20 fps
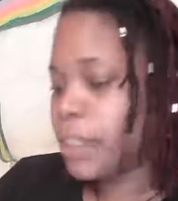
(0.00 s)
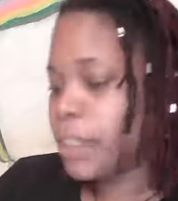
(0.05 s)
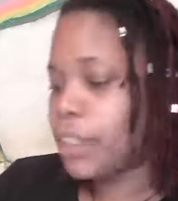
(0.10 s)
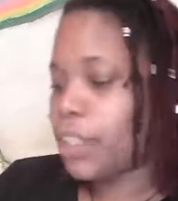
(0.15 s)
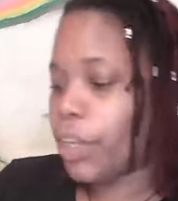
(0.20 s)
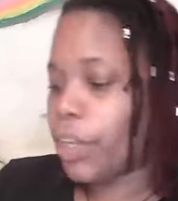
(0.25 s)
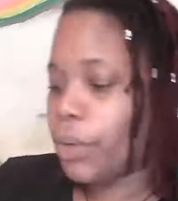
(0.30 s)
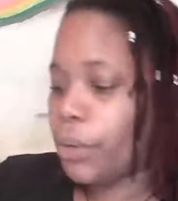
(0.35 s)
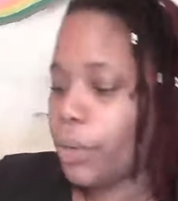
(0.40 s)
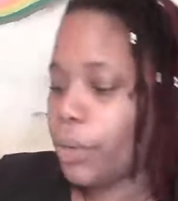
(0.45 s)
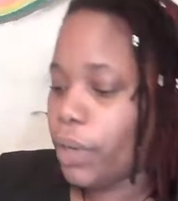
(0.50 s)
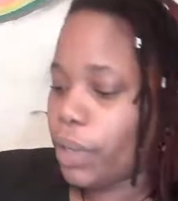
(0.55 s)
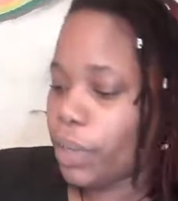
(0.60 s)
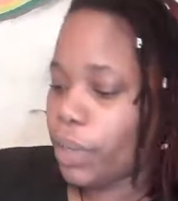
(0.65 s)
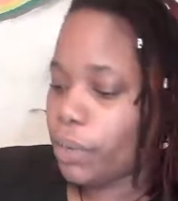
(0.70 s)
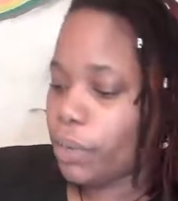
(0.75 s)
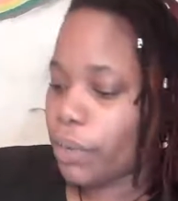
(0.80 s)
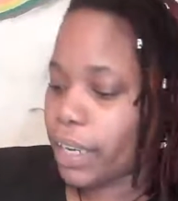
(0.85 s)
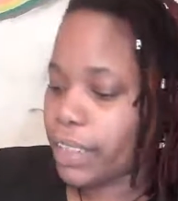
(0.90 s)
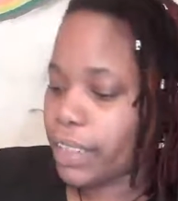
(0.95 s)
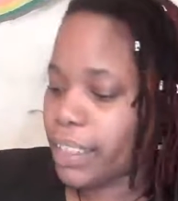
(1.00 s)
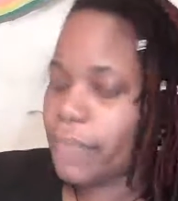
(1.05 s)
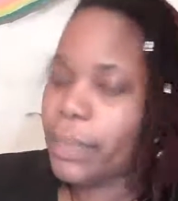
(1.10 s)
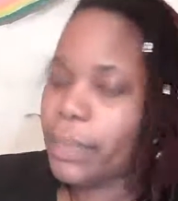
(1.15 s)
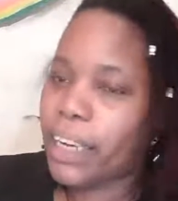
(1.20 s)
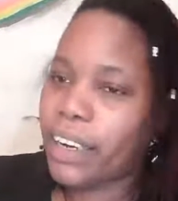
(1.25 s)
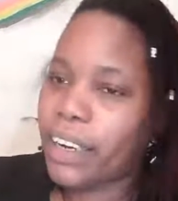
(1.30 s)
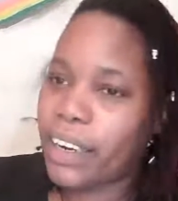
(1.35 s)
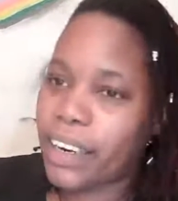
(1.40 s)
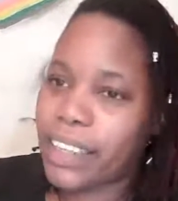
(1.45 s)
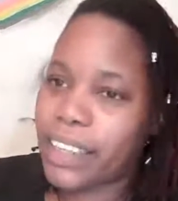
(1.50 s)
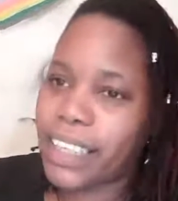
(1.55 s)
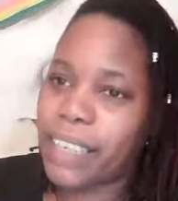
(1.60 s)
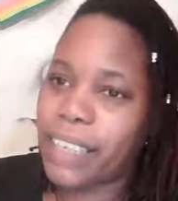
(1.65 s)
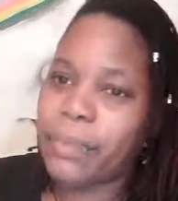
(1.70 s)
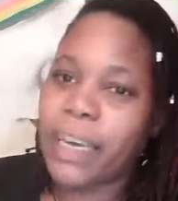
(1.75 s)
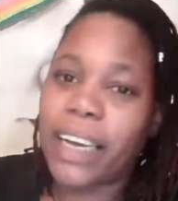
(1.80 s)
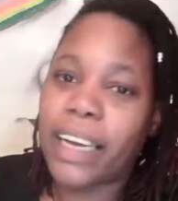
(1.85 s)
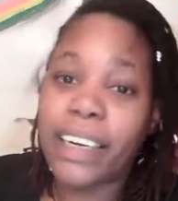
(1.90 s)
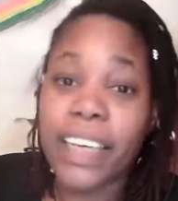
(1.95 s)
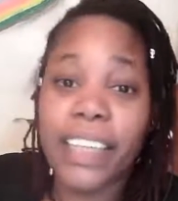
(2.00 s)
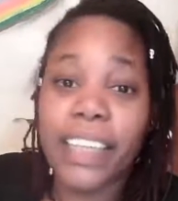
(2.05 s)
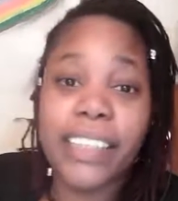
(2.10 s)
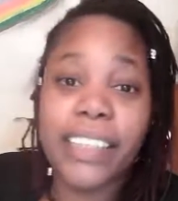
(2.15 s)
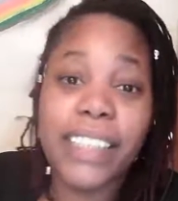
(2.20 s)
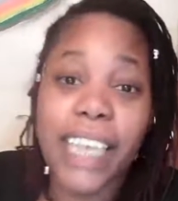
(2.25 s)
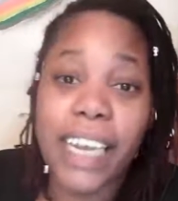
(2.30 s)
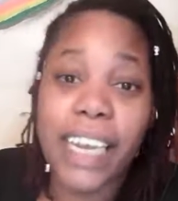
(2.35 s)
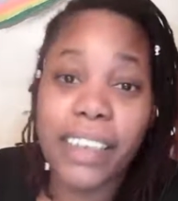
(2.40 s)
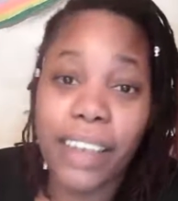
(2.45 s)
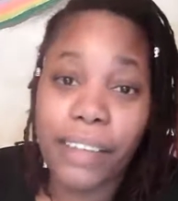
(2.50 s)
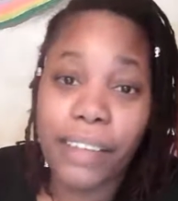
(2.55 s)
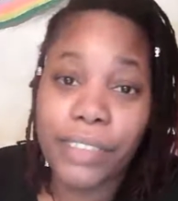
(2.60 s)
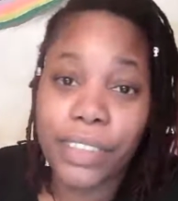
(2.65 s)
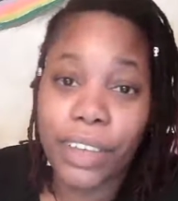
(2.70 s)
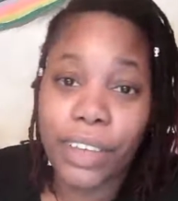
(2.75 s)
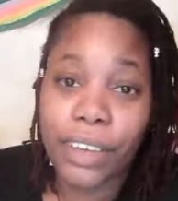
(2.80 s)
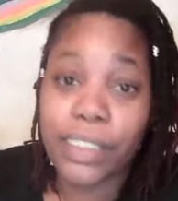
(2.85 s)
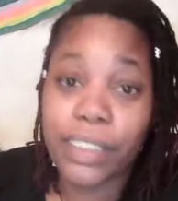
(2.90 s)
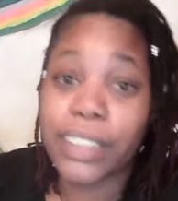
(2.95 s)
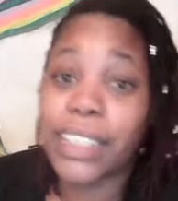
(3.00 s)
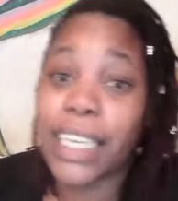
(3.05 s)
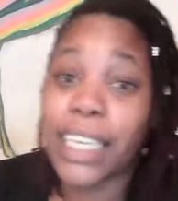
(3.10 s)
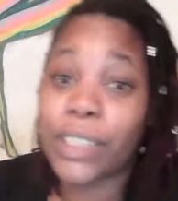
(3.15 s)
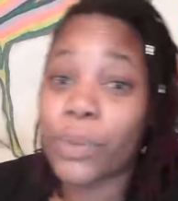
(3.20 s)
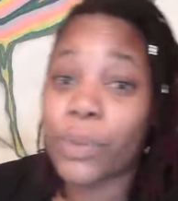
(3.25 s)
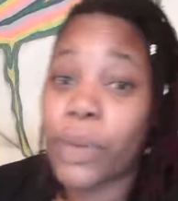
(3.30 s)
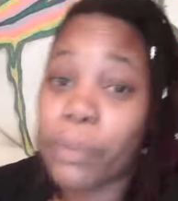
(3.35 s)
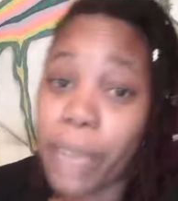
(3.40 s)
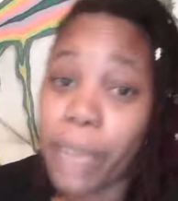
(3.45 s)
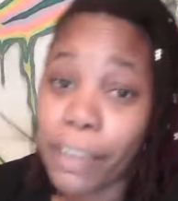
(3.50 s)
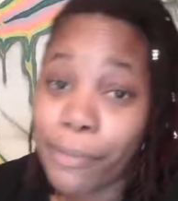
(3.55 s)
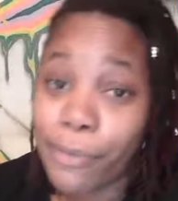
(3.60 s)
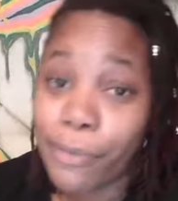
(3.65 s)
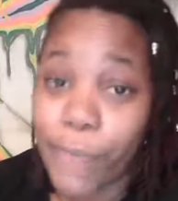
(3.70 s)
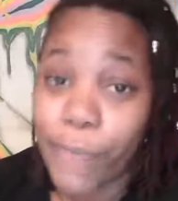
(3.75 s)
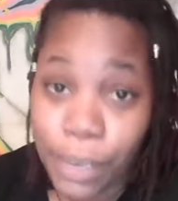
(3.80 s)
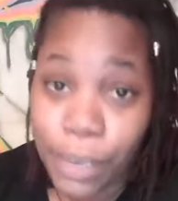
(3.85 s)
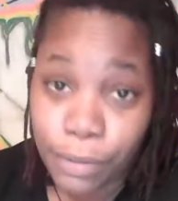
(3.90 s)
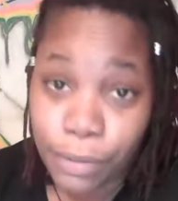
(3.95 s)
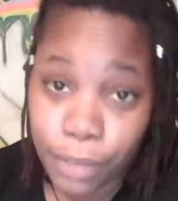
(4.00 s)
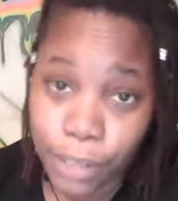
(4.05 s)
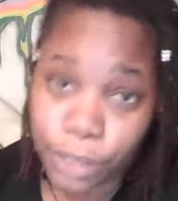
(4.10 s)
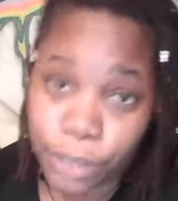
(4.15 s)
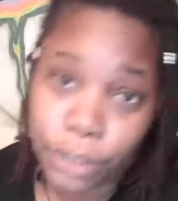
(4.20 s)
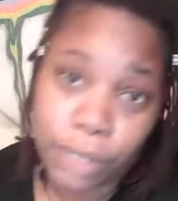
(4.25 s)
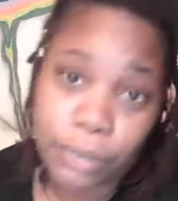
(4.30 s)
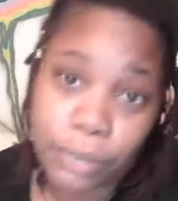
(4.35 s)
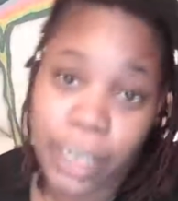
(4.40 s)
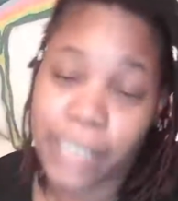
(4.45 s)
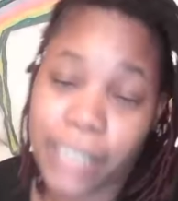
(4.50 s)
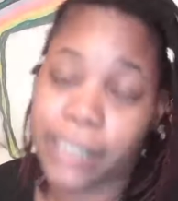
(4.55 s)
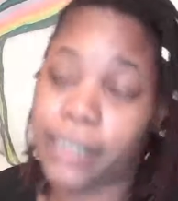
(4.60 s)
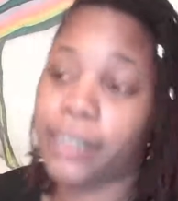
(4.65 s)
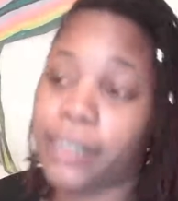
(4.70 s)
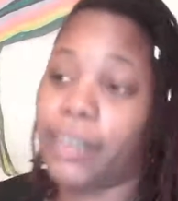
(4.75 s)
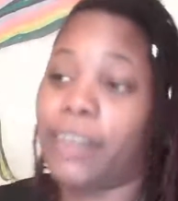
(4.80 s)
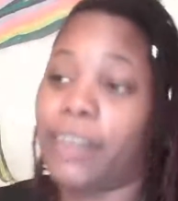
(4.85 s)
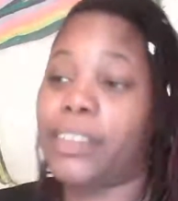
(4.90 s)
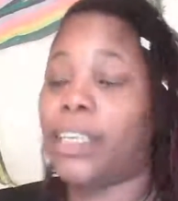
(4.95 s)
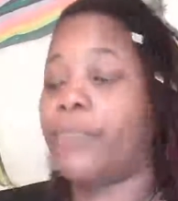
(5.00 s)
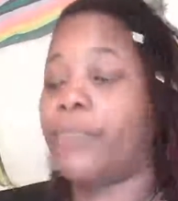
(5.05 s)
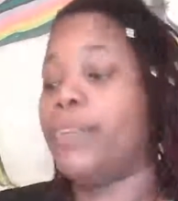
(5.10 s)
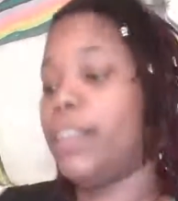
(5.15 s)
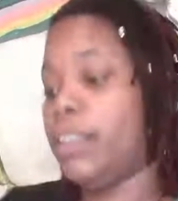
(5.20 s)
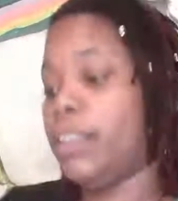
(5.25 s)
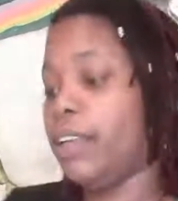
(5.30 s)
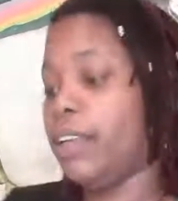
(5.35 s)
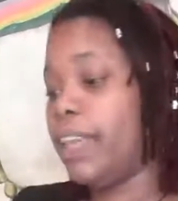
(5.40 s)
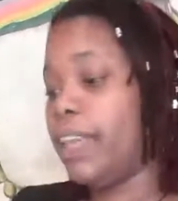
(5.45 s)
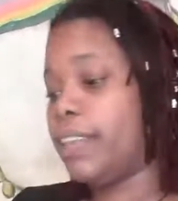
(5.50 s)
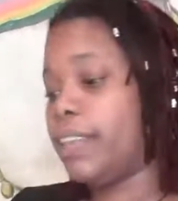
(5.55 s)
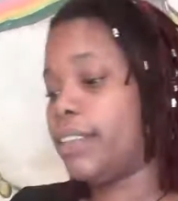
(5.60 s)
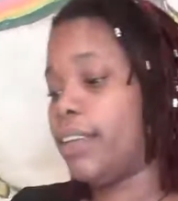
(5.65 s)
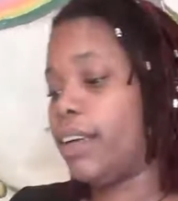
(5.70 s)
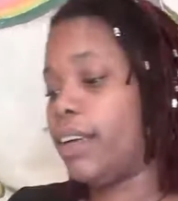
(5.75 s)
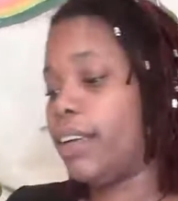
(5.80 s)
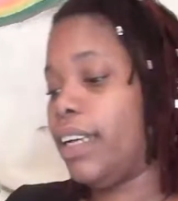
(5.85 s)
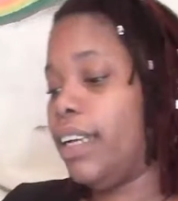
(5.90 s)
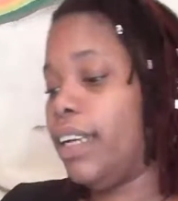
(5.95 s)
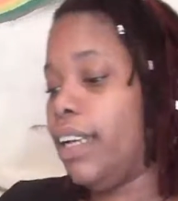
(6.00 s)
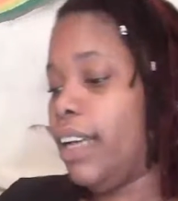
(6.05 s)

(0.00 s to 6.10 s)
So when I think about her, I think about Another Sad Love Song, because that's one of my favorite Toni Braxton songs. I really love that song.